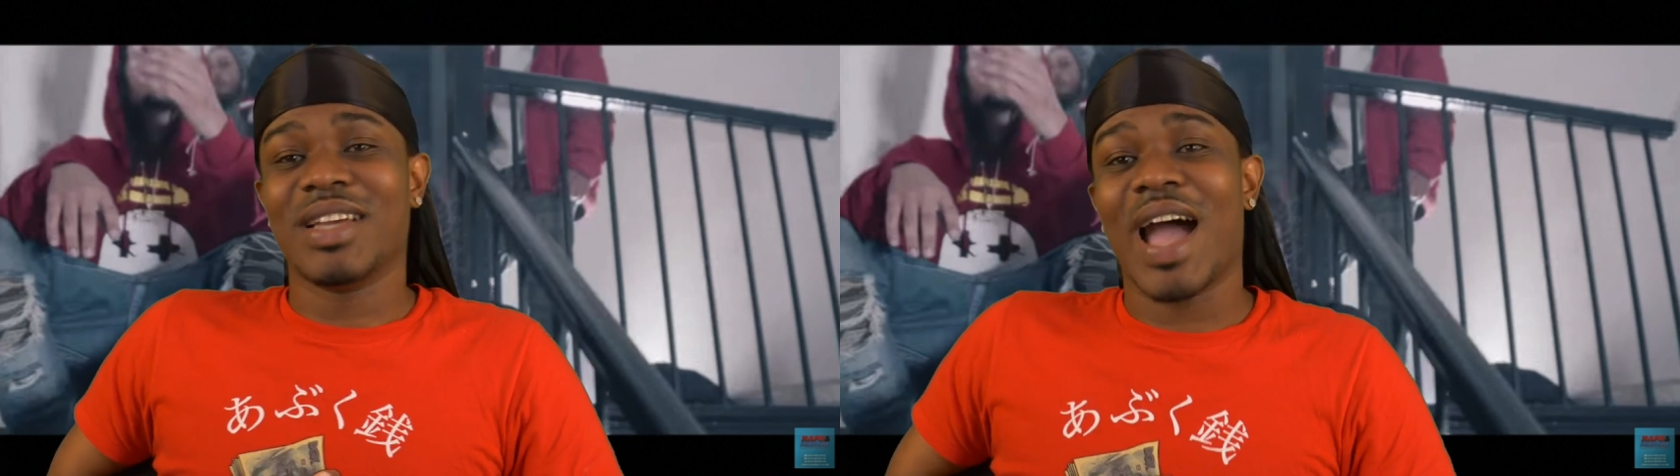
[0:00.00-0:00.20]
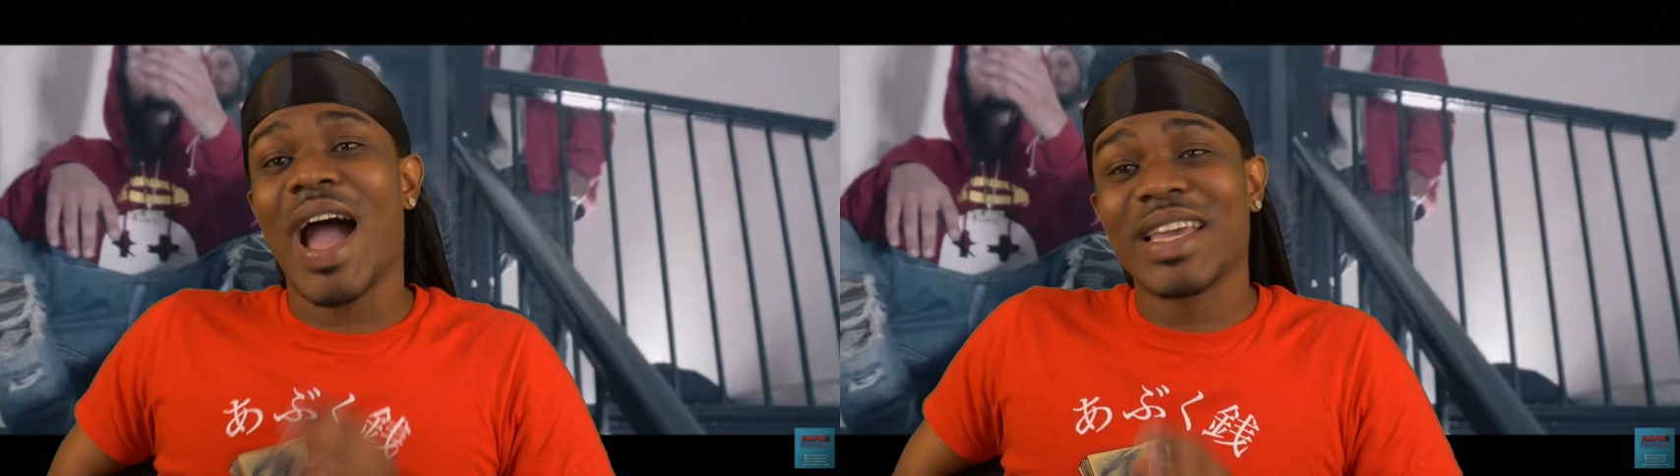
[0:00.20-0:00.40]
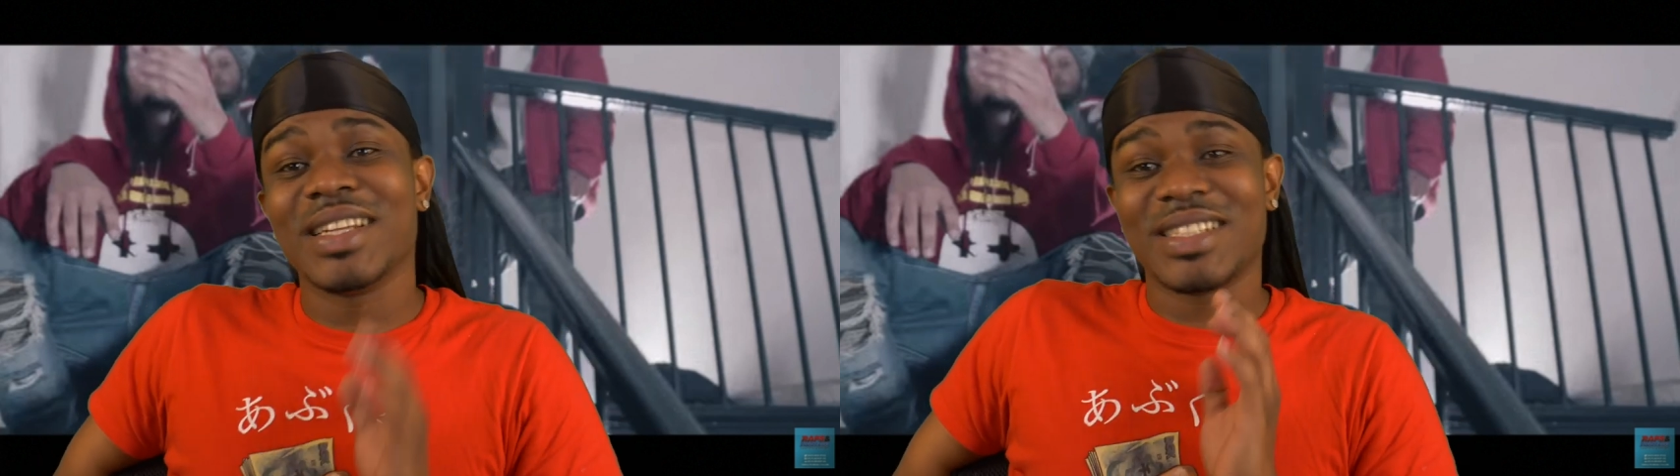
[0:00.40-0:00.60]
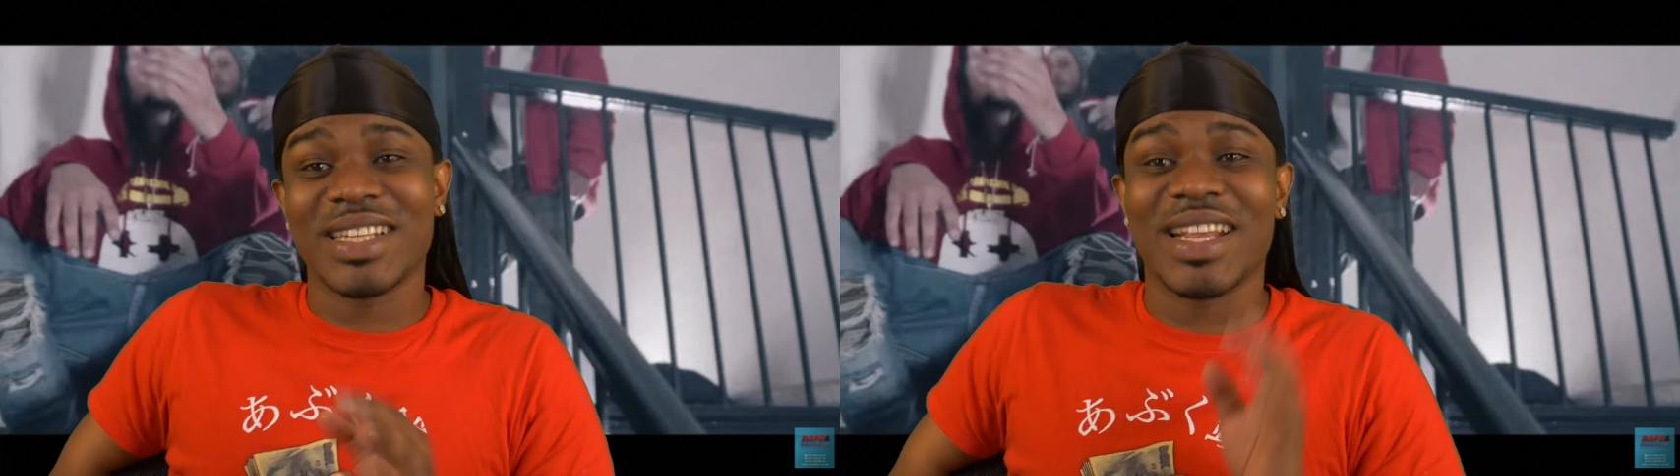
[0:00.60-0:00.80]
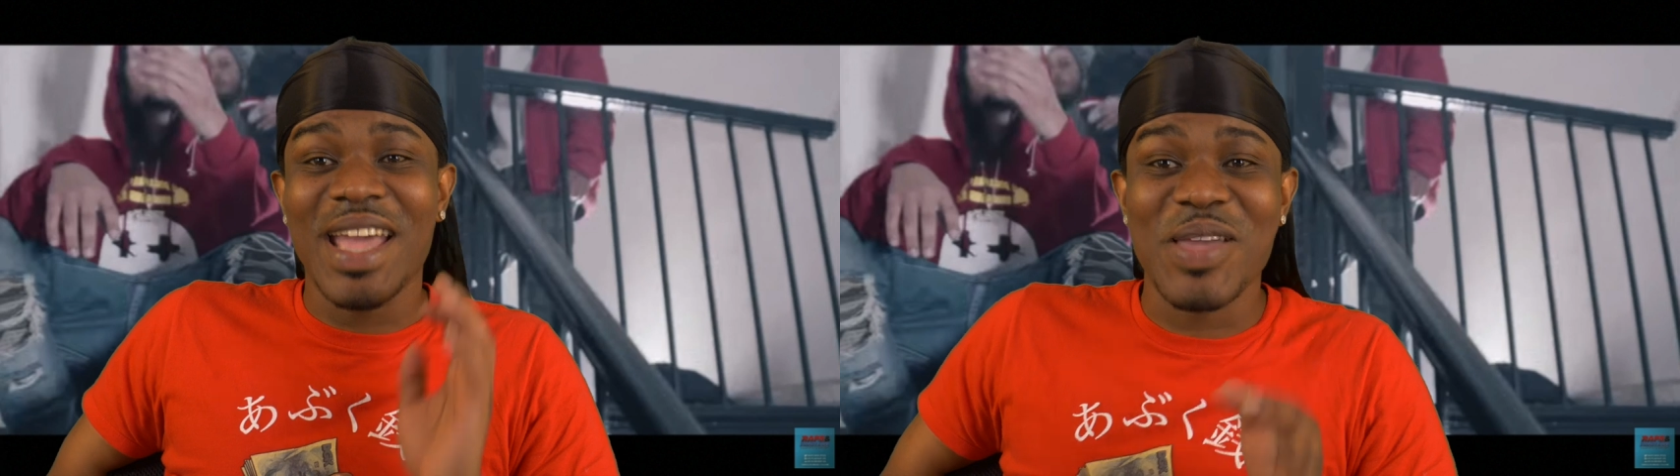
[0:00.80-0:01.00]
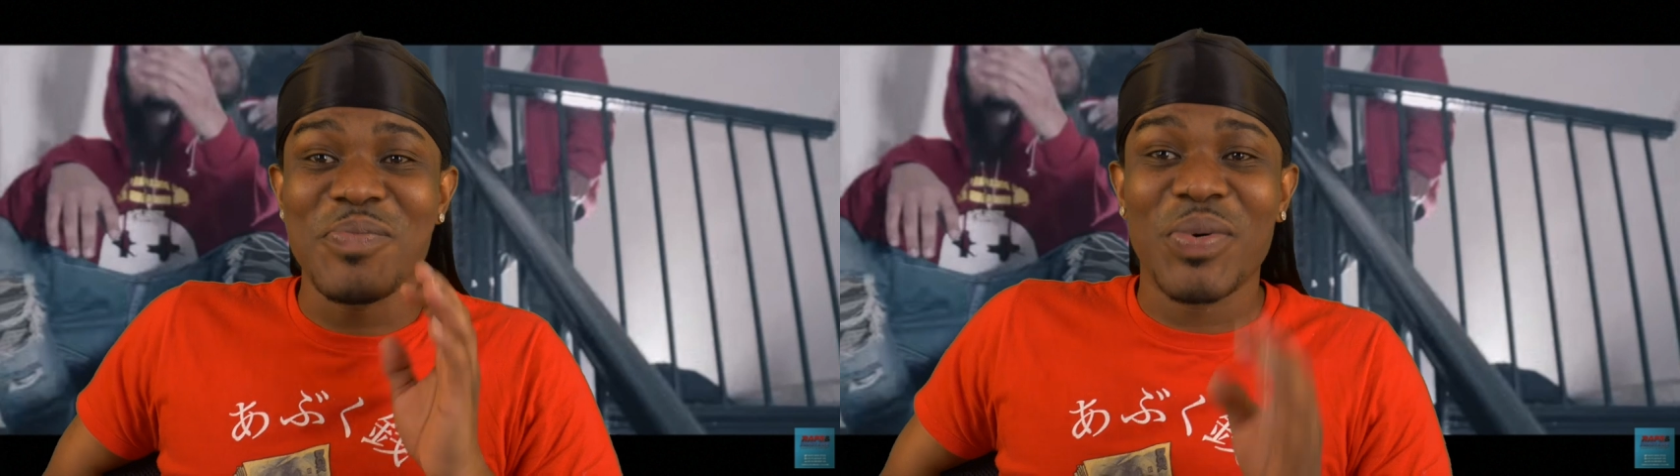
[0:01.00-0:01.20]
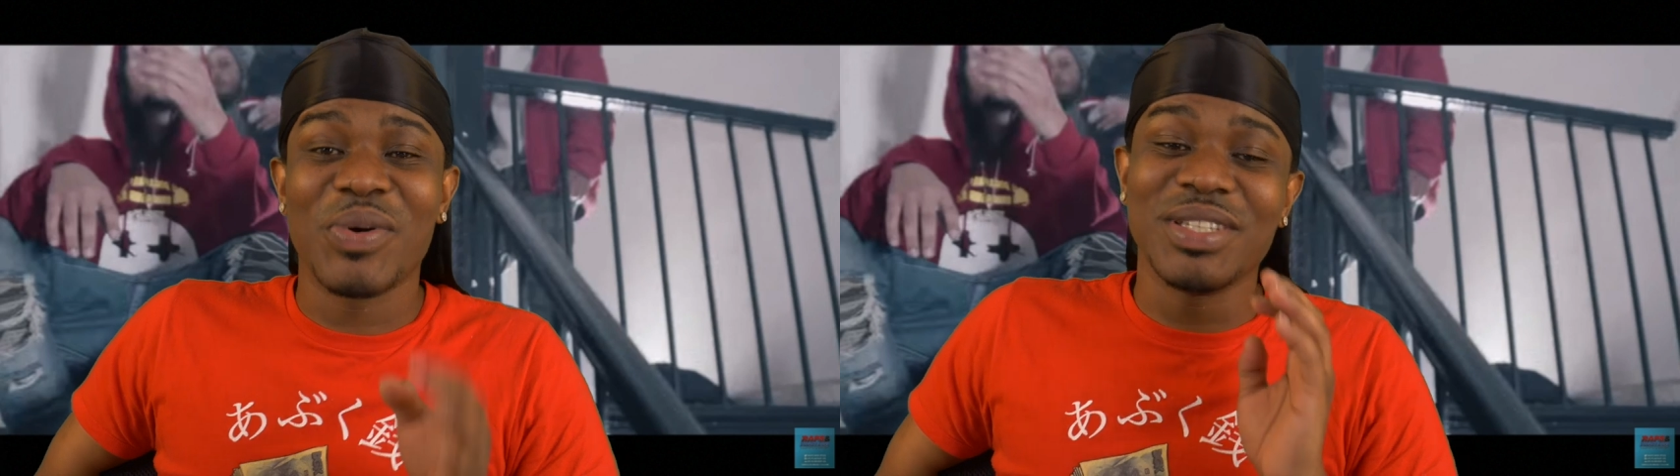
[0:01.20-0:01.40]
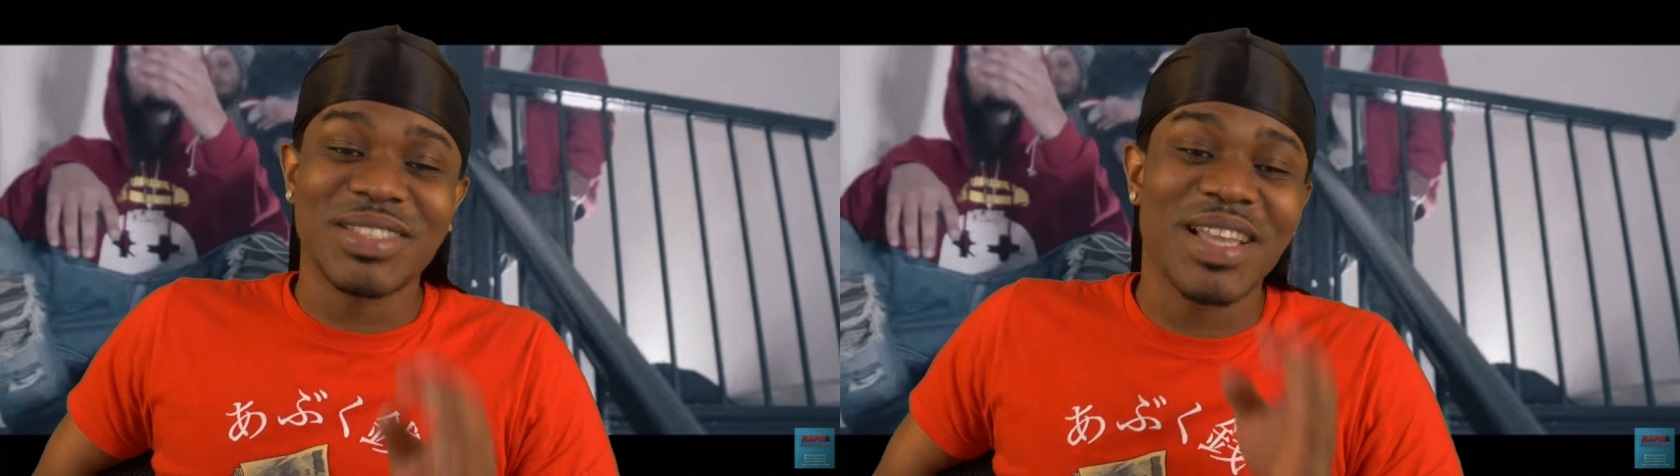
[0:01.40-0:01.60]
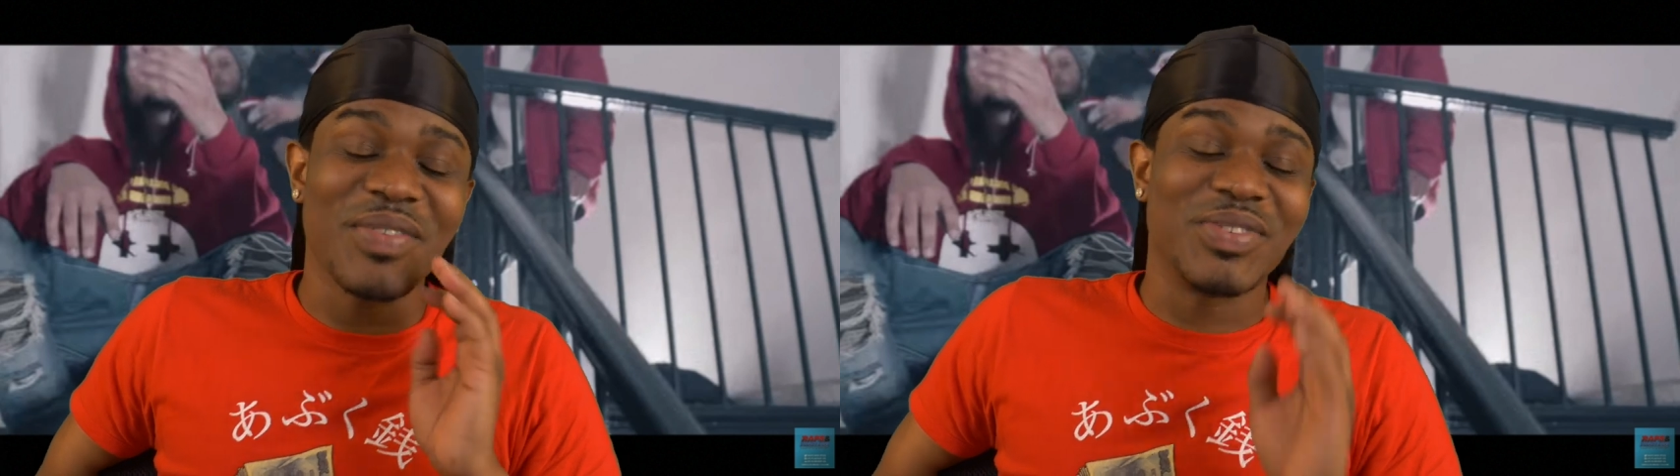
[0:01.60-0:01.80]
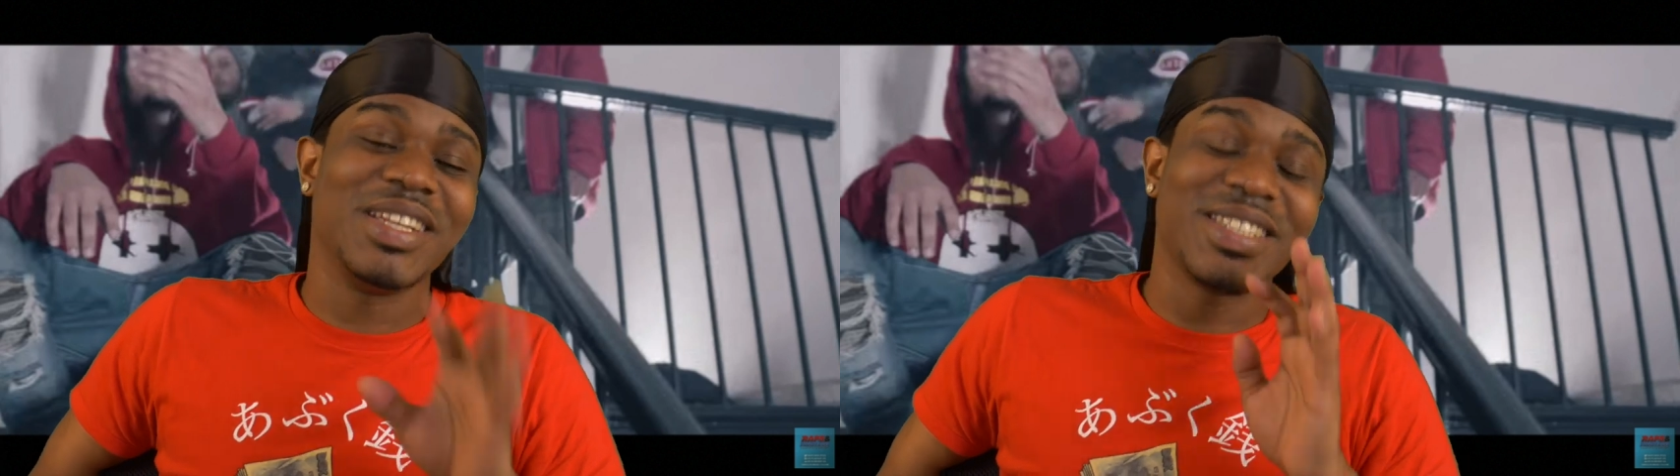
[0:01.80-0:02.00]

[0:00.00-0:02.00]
I get this shit at 8.7.